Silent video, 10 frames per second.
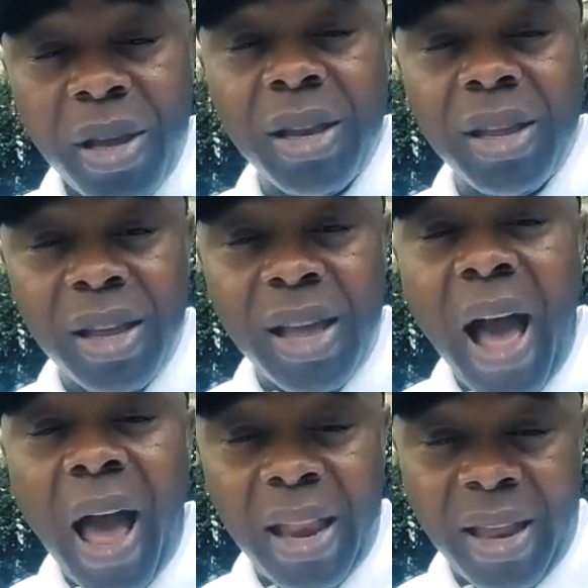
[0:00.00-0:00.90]
in
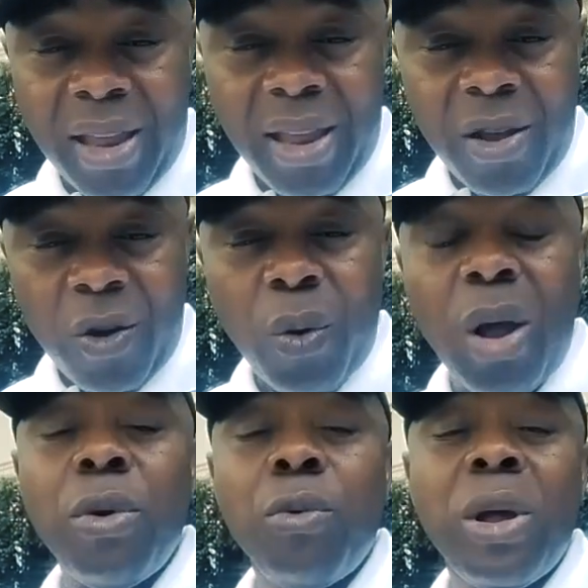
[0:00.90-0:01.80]
Kigali,
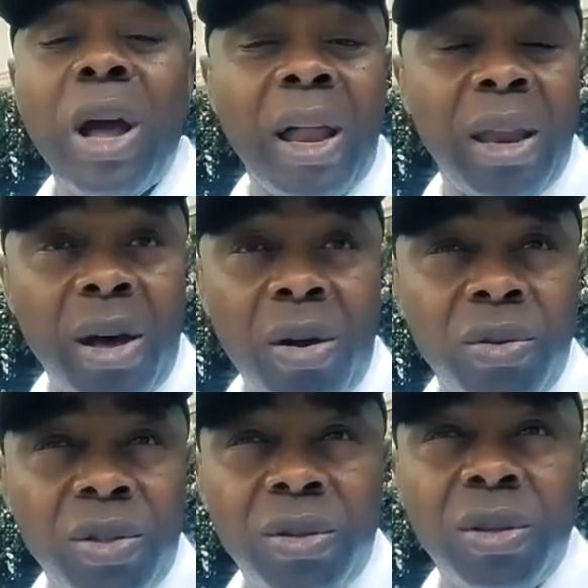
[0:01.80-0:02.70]
where we will
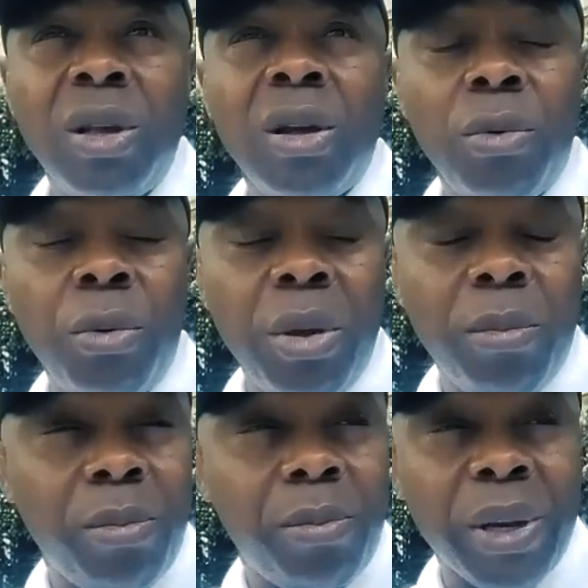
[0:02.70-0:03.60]
announce, we
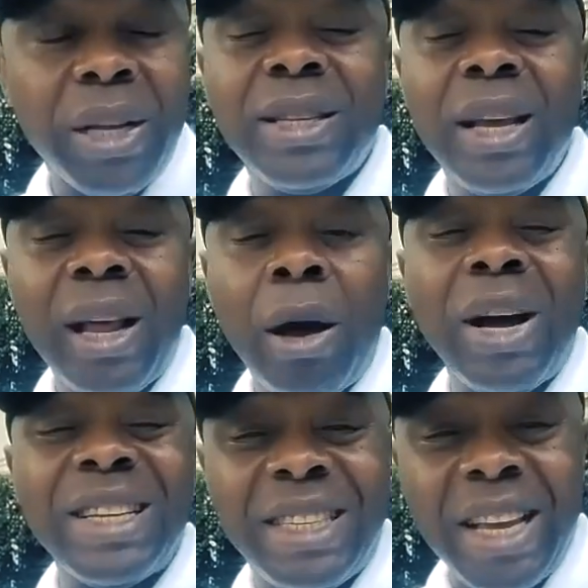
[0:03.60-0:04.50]
will present
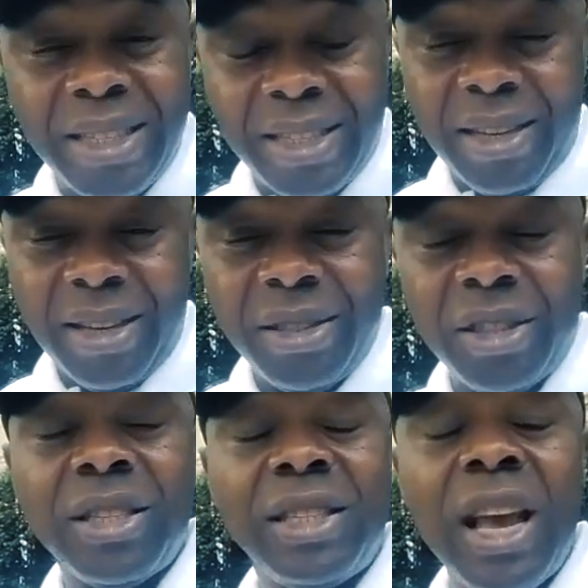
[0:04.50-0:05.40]
our jersey,
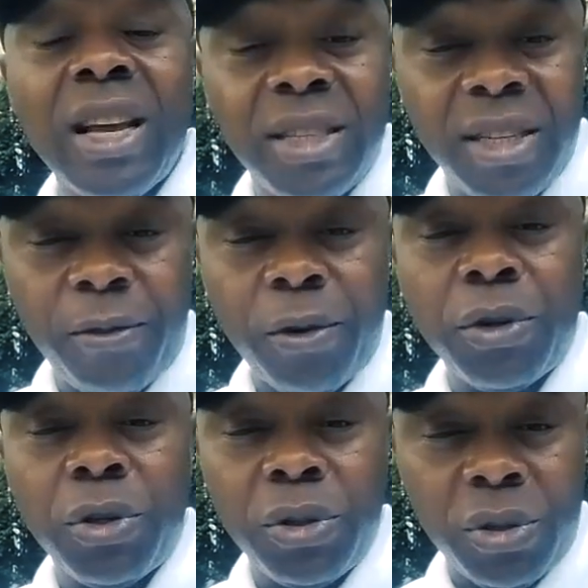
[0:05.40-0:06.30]
the jersey for
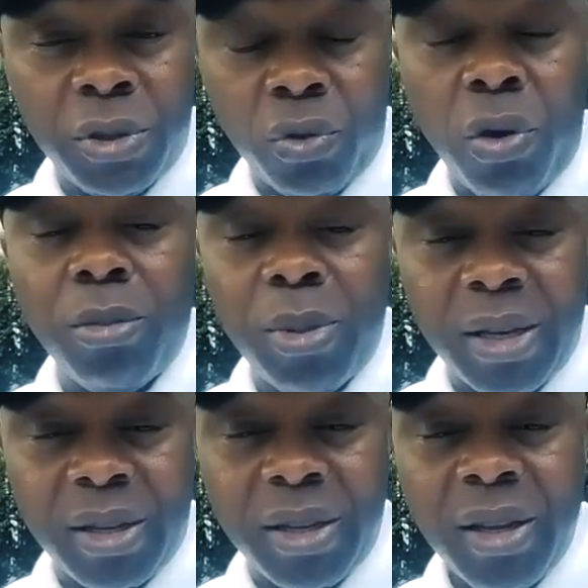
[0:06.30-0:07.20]
the
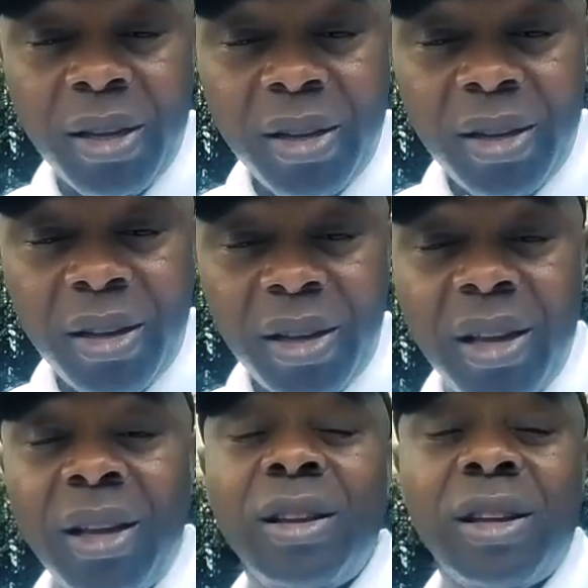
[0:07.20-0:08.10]
tournament
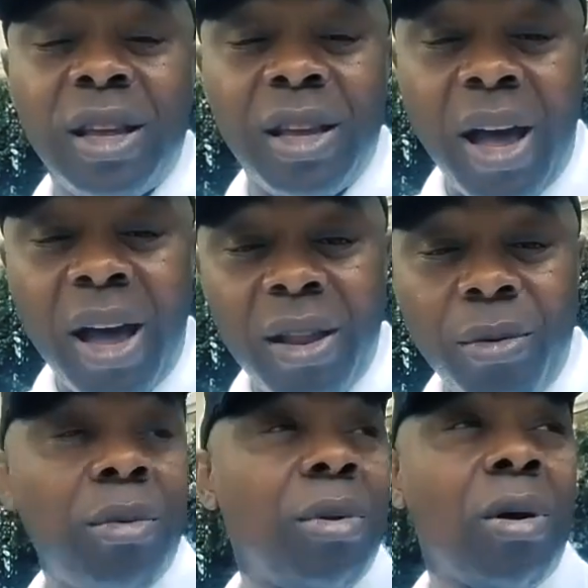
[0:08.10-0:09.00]
in Kigali.
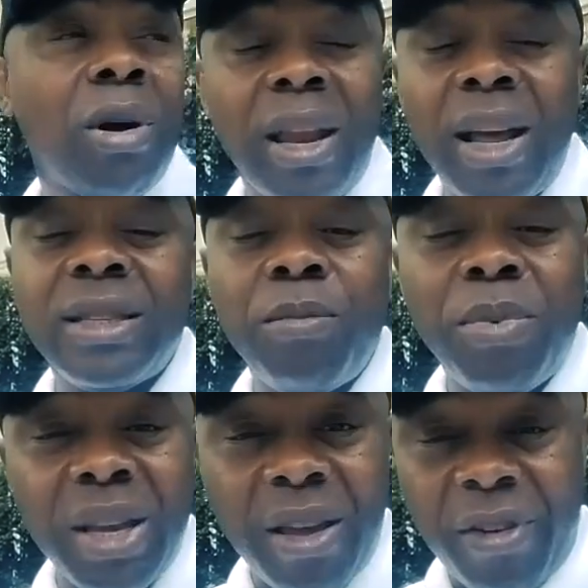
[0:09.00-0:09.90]
We will organize a
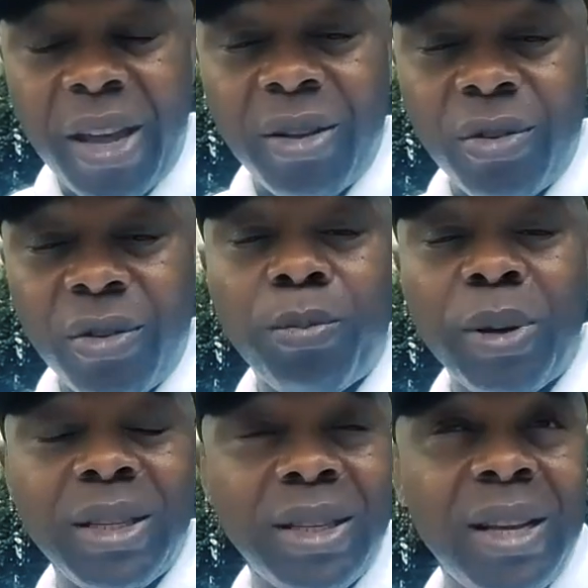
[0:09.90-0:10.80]
big event to
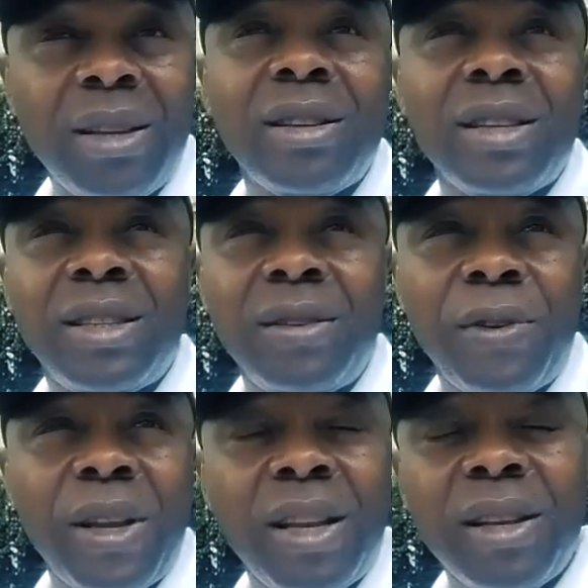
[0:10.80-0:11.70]
present the
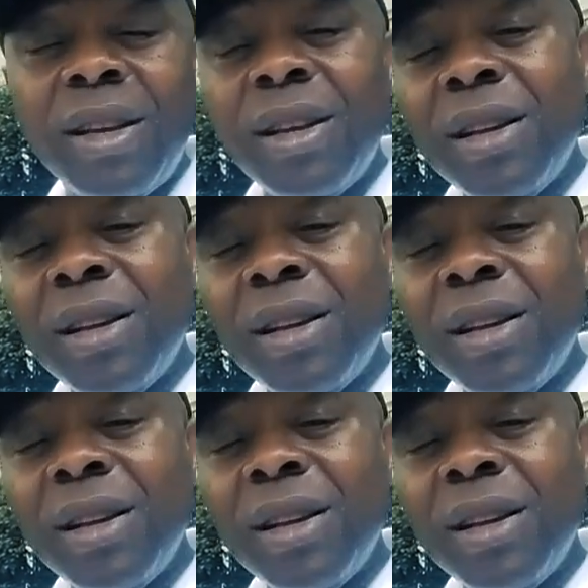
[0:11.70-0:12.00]
different